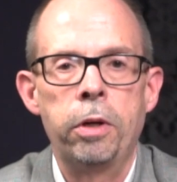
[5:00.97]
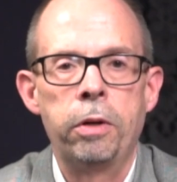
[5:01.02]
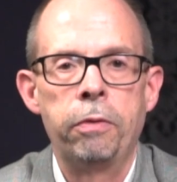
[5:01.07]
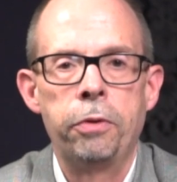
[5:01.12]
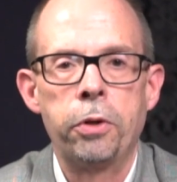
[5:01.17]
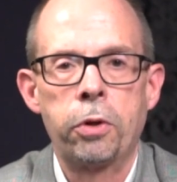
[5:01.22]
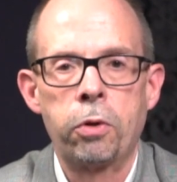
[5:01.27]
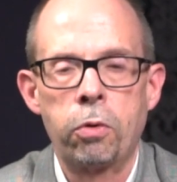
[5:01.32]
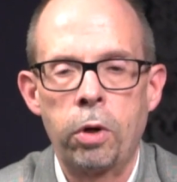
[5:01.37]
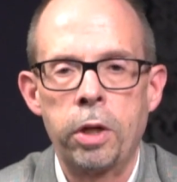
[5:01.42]

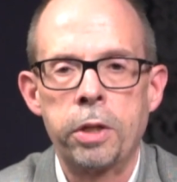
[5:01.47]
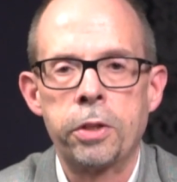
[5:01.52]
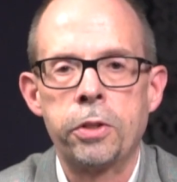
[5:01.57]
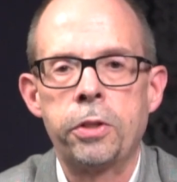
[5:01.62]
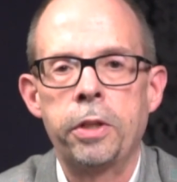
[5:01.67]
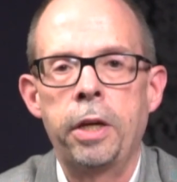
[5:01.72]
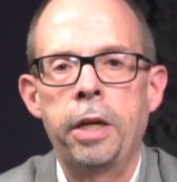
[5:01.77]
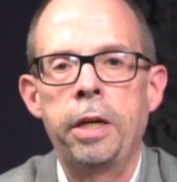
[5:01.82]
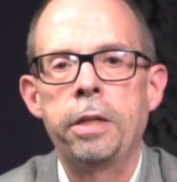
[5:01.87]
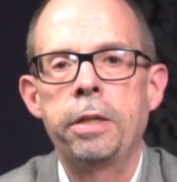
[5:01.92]
of the Crux
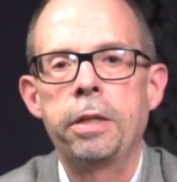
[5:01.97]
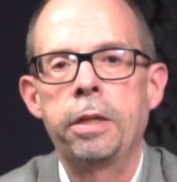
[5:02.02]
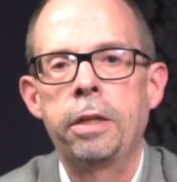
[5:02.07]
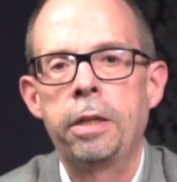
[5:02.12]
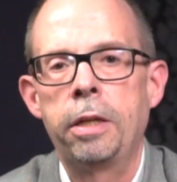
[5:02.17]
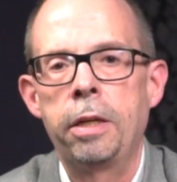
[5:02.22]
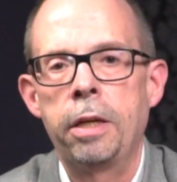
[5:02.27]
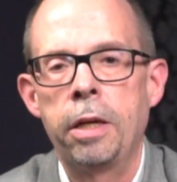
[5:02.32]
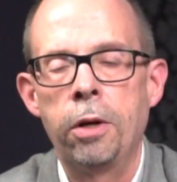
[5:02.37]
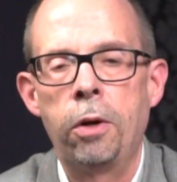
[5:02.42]
site
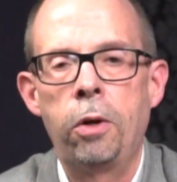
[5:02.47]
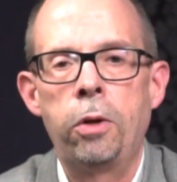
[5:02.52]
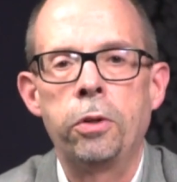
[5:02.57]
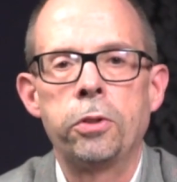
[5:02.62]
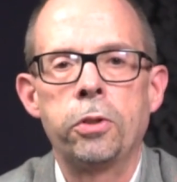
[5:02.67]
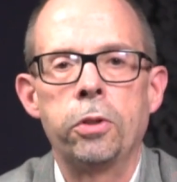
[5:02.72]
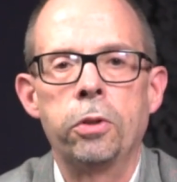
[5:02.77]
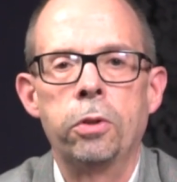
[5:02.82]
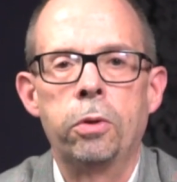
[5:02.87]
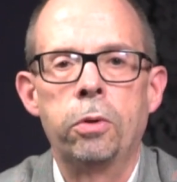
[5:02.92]
and
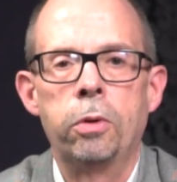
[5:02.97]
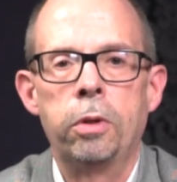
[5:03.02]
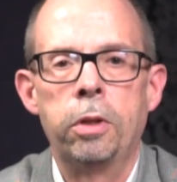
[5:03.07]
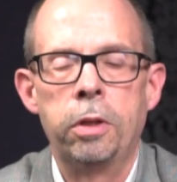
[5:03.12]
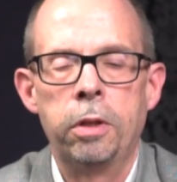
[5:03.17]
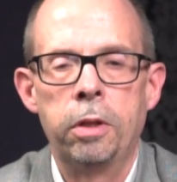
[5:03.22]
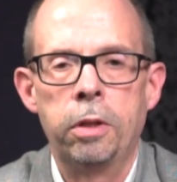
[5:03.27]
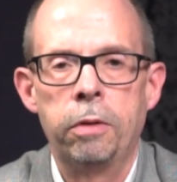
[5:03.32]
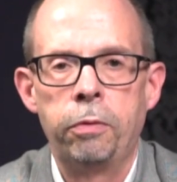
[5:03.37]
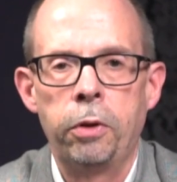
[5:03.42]
also
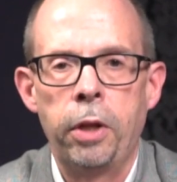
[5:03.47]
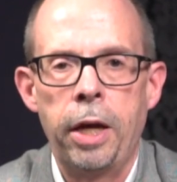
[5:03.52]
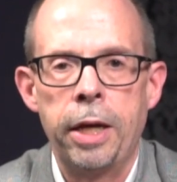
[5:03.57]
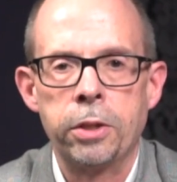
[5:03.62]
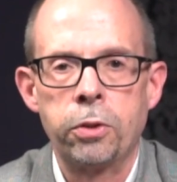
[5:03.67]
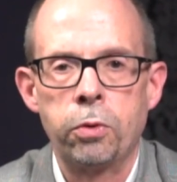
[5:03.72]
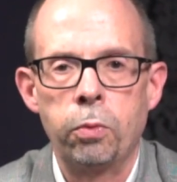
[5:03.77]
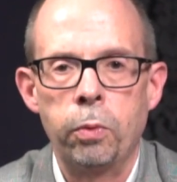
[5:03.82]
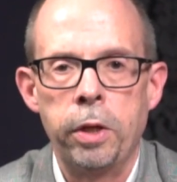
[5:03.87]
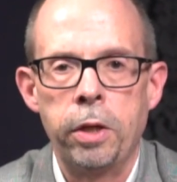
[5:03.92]
of
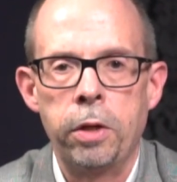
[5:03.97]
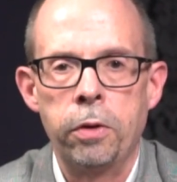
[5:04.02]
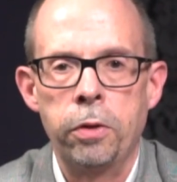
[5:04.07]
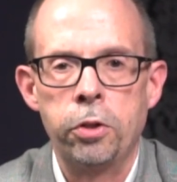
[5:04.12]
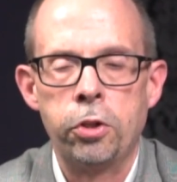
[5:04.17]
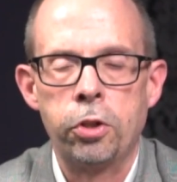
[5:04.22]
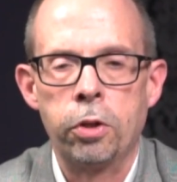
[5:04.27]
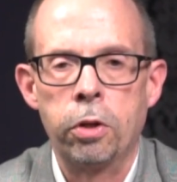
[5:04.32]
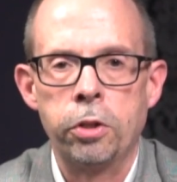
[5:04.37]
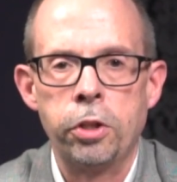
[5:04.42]
Last Week in the
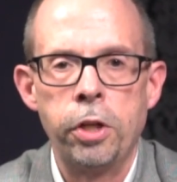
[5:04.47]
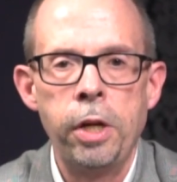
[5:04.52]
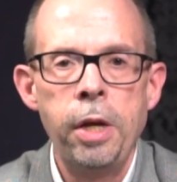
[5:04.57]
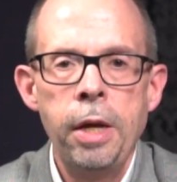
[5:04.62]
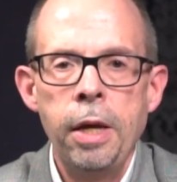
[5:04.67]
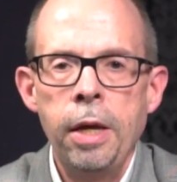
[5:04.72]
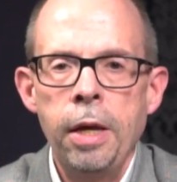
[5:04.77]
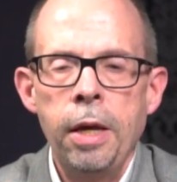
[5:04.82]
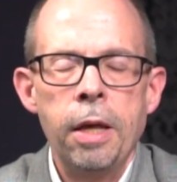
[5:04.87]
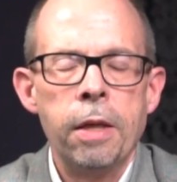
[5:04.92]
Church.
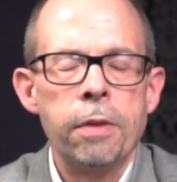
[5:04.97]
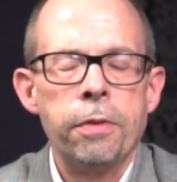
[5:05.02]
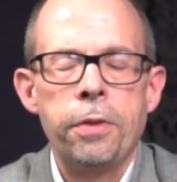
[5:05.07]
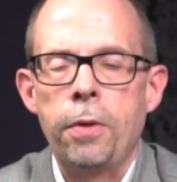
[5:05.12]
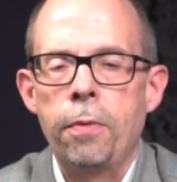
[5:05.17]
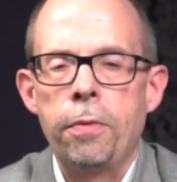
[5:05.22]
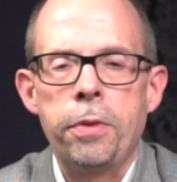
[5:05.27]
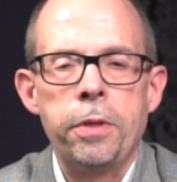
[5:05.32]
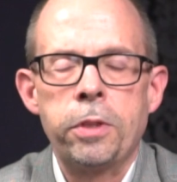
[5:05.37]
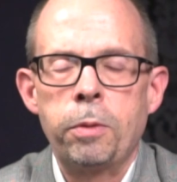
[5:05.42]

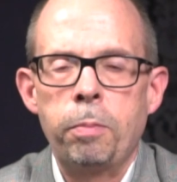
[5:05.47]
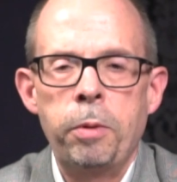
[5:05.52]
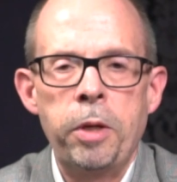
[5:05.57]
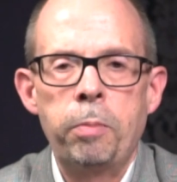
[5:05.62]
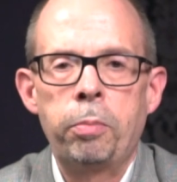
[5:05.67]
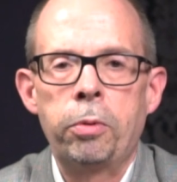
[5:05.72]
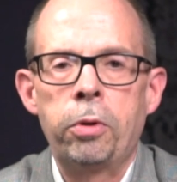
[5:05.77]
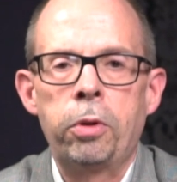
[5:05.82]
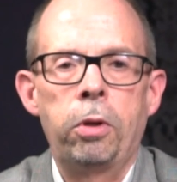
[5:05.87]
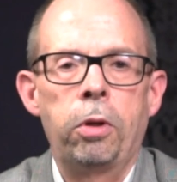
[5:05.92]
These
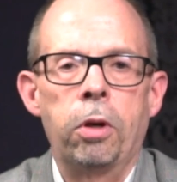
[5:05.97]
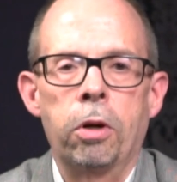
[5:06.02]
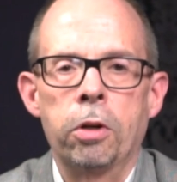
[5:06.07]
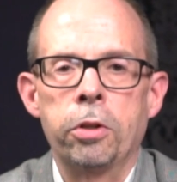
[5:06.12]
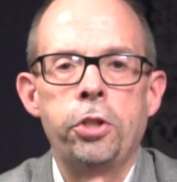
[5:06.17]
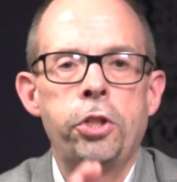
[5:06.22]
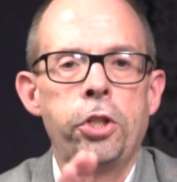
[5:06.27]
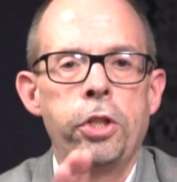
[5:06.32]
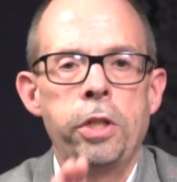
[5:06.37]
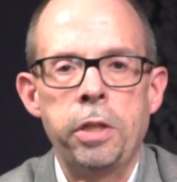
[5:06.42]
people are
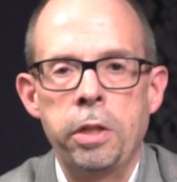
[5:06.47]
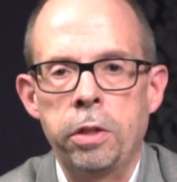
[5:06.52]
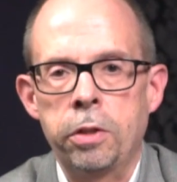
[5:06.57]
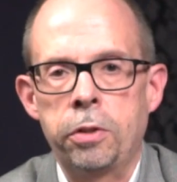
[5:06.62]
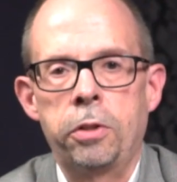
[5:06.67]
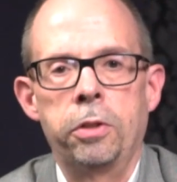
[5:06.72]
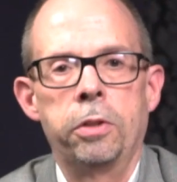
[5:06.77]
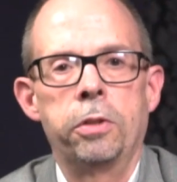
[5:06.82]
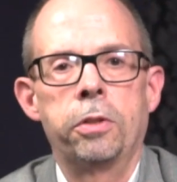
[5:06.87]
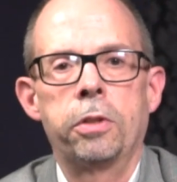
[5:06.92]

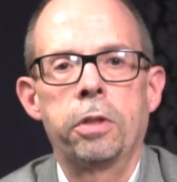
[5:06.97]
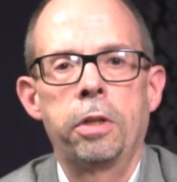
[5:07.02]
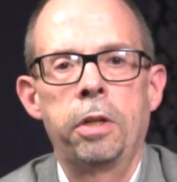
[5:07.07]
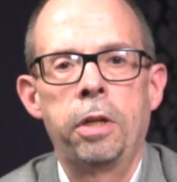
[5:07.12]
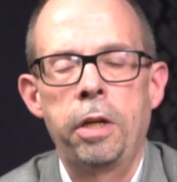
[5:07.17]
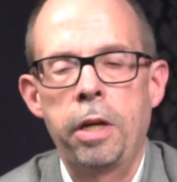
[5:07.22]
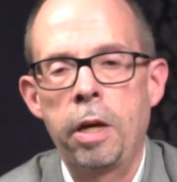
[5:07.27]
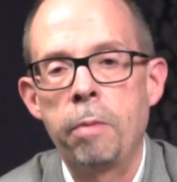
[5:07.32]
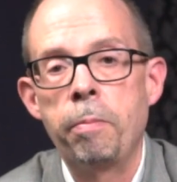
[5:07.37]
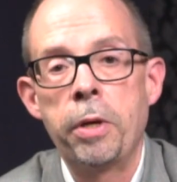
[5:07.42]
geniuses.
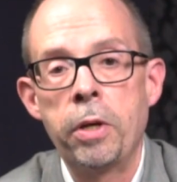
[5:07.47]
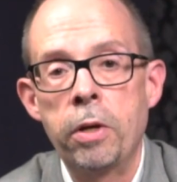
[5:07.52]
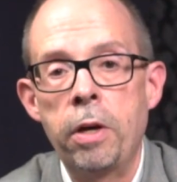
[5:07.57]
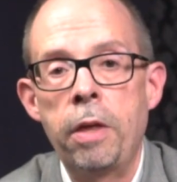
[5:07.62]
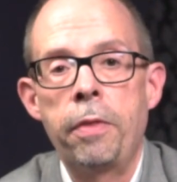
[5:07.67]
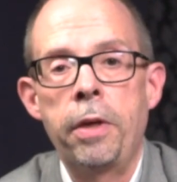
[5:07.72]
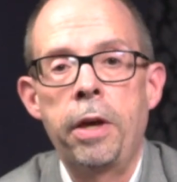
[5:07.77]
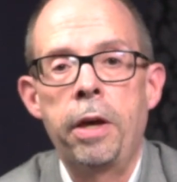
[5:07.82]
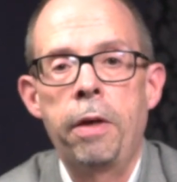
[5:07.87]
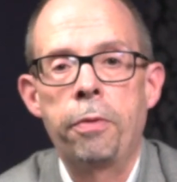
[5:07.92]
And
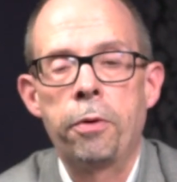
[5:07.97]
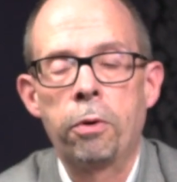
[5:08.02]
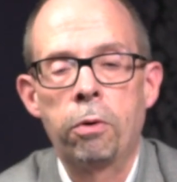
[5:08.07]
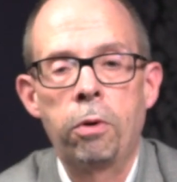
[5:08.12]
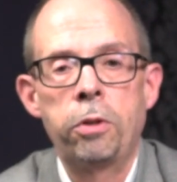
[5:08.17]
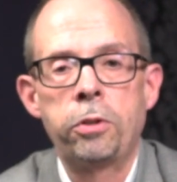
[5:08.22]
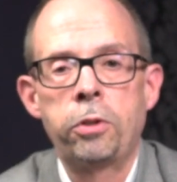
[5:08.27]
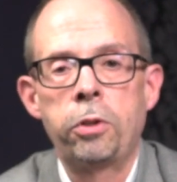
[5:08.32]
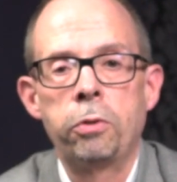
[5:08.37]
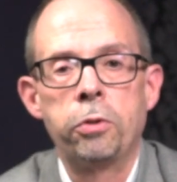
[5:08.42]
beyond that, they're
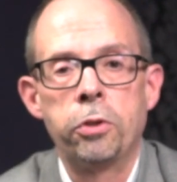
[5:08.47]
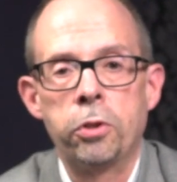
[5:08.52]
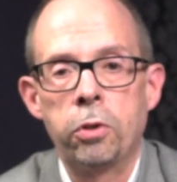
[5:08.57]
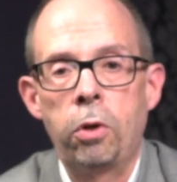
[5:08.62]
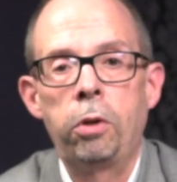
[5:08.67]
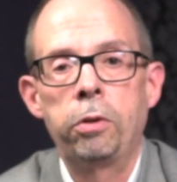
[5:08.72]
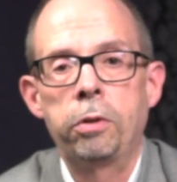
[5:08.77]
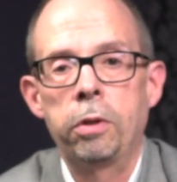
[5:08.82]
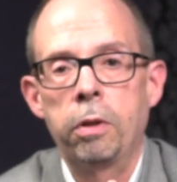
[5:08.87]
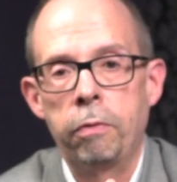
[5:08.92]
also
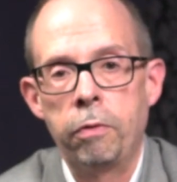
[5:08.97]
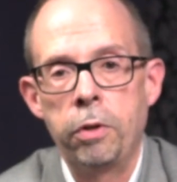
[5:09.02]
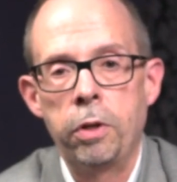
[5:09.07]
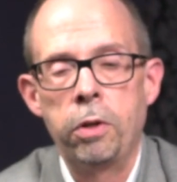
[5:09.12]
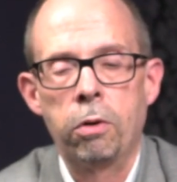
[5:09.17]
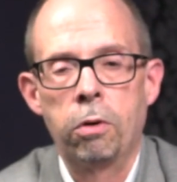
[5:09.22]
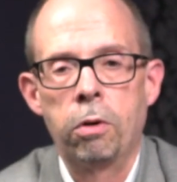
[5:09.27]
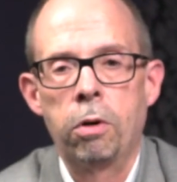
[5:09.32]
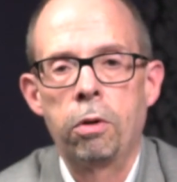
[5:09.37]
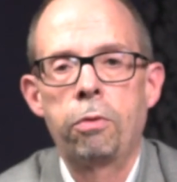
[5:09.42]
salt of the
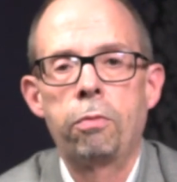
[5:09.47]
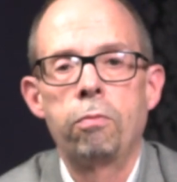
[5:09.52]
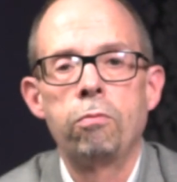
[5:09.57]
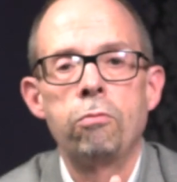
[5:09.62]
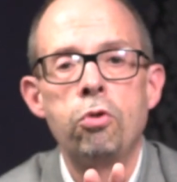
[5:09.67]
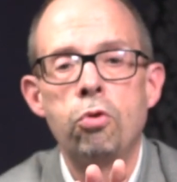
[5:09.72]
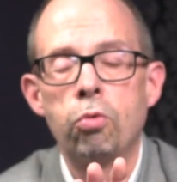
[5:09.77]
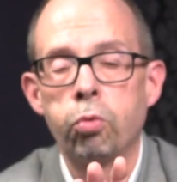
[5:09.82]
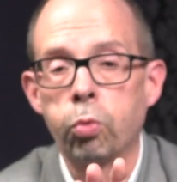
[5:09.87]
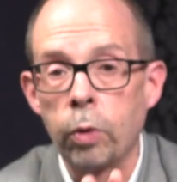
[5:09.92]
earth,
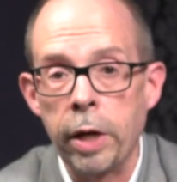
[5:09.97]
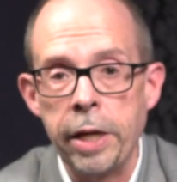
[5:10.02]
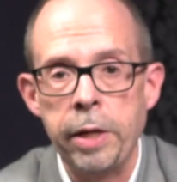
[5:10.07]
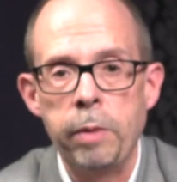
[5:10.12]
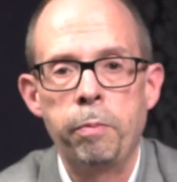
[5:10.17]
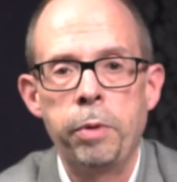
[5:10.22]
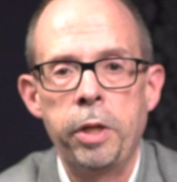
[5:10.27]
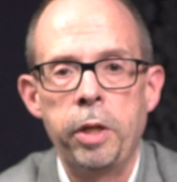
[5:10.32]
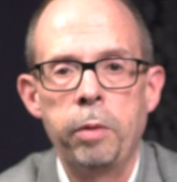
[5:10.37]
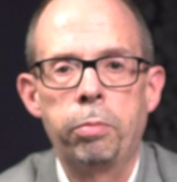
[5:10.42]

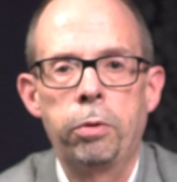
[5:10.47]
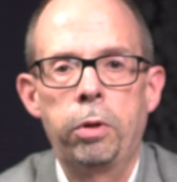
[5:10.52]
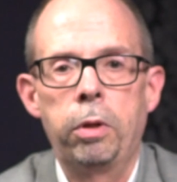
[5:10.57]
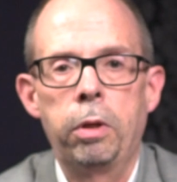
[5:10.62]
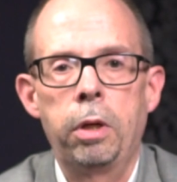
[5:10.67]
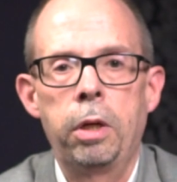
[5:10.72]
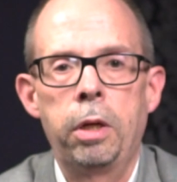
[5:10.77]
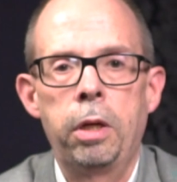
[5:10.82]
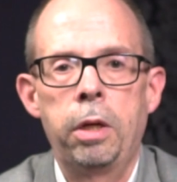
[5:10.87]
great people.